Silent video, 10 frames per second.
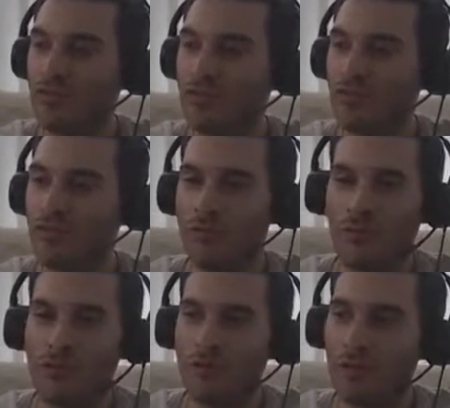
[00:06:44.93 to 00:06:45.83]

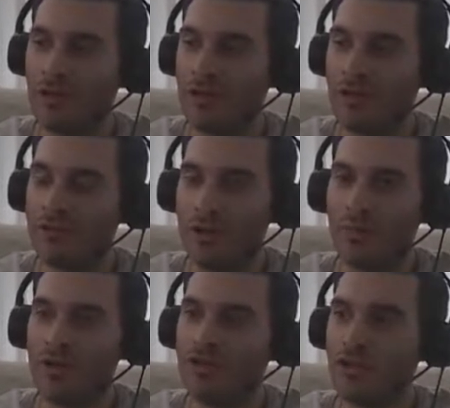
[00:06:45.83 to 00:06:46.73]
yeah, it's like
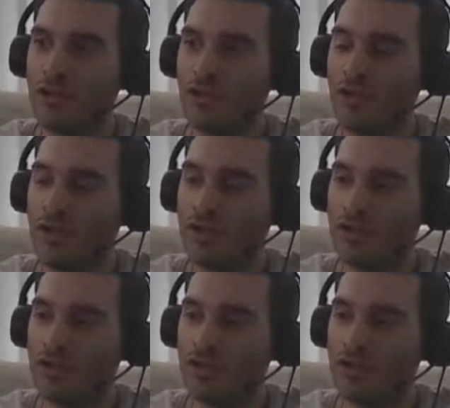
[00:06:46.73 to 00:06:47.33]
somebody's not using it